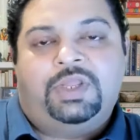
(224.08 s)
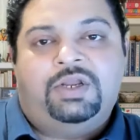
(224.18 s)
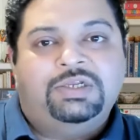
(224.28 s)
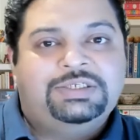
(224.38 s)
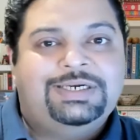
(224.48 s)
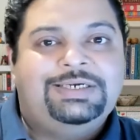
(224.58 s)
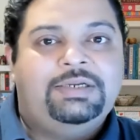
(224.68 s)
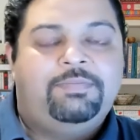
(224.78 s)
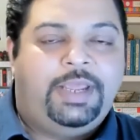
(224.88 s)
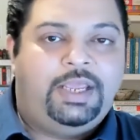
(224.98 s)
result
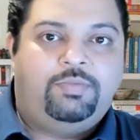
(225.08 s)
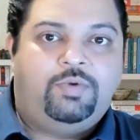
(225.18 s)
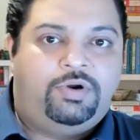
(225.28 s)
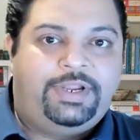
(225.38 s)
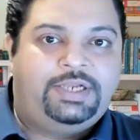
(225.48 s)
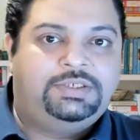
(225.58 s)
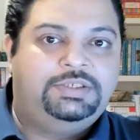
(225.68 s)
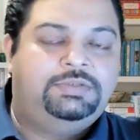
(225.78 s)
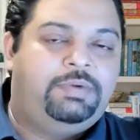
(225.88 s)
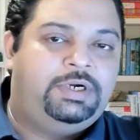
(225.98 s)
in paying more
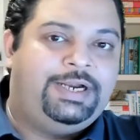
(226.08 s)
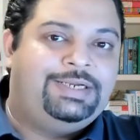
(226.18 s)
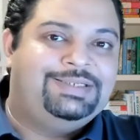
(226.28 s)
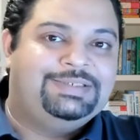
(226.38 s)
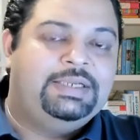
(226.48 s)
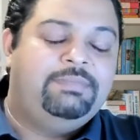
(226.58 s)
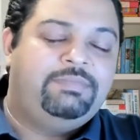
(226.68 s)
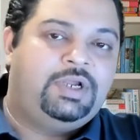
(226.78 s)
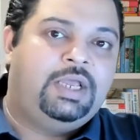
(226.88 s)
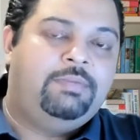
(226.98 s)
taxes, but at the same
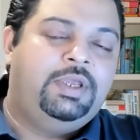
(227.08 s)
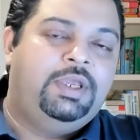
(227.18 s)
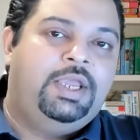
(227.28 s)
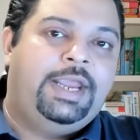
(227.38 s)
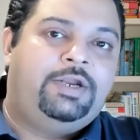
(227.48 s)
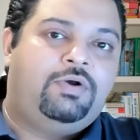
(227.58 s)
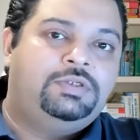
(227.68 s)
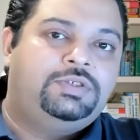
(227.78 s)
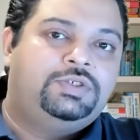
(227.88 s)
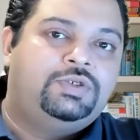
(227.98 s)
time, it
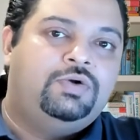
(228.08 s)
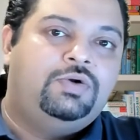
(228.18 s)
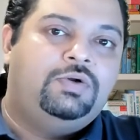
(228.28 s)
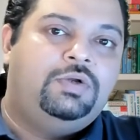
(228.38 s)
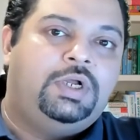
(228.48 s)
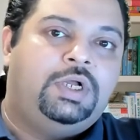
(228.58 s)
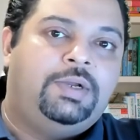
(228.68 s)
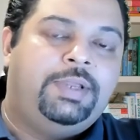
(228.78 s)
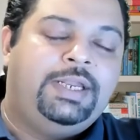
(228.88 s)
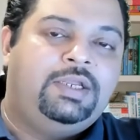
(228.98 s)

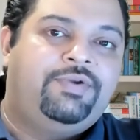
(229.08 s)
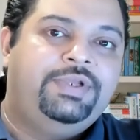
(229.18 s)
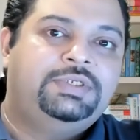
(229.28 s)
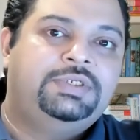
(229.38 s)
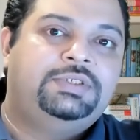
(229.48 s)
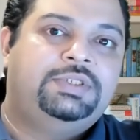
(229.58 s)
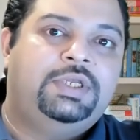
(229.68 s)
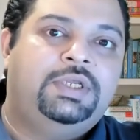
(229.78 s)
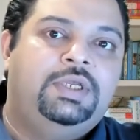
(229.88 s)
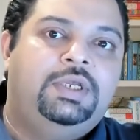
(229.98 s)
also increases
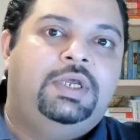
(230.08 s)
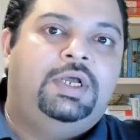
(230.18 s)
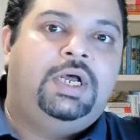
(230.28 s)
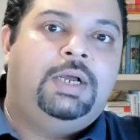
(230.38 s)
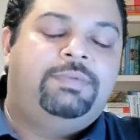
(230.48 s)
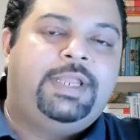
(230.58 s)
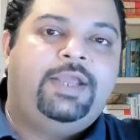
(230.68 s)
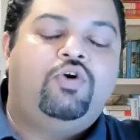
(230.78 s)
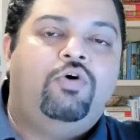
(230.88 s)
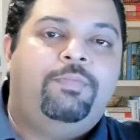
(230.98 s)
the
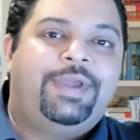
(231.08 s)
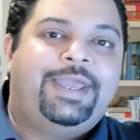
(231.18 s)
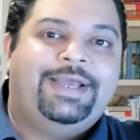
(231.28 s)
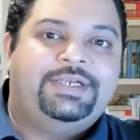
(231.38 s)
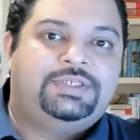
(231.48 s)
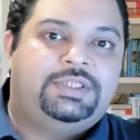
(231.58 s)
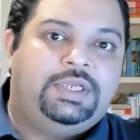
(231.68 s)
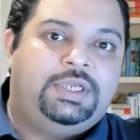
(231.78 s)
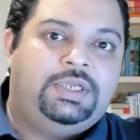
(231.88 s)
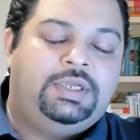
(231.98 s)
take-home cash,
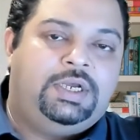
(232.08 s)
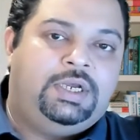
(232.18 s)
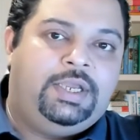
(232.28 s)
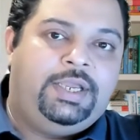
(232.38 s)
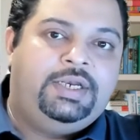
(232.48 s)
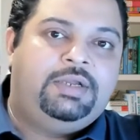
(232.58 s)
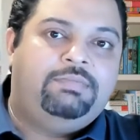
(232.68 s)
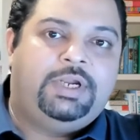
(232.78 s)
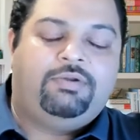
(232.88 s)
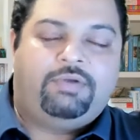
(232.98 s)
the income
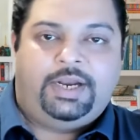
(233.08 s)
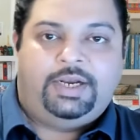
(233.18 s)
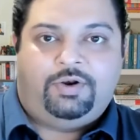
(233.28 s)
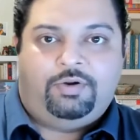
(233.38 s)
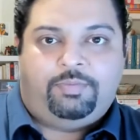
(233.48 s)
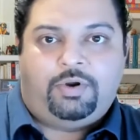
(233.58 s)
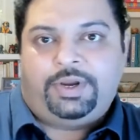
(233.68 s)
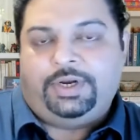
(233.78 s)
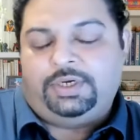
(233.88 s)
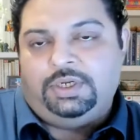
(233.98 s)
that you get in your
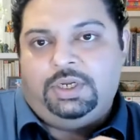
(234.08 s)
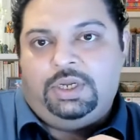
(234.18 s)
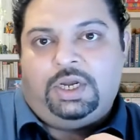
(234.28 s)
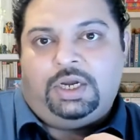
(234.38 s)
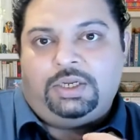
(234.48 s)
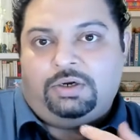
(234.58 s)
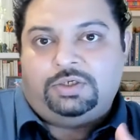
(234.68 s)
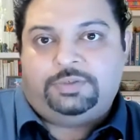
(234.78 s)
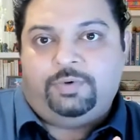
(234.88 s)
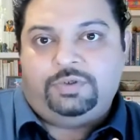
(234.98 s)
pocket. Your
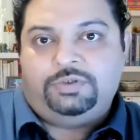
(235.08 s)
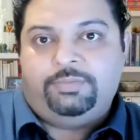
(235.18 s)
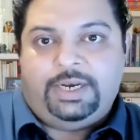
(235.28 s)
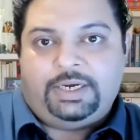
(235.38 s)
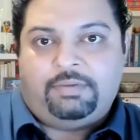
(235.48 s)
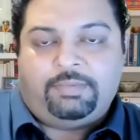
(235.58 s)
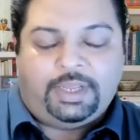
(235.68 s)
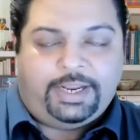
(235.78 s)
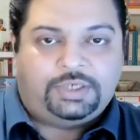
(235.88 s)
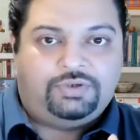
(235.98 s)
disposable income
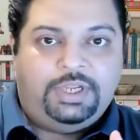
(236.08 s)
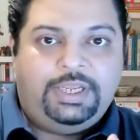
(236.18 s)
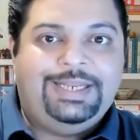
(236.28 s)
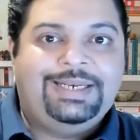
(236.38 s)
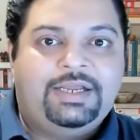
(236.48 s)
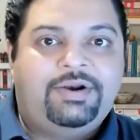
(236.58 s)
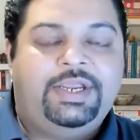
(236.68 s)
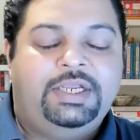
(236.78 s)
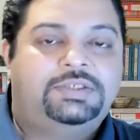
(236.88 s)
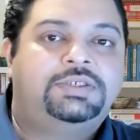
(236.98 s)
can actually
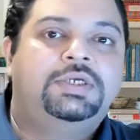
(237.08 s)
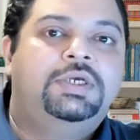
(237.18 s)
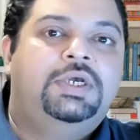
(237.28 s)
increase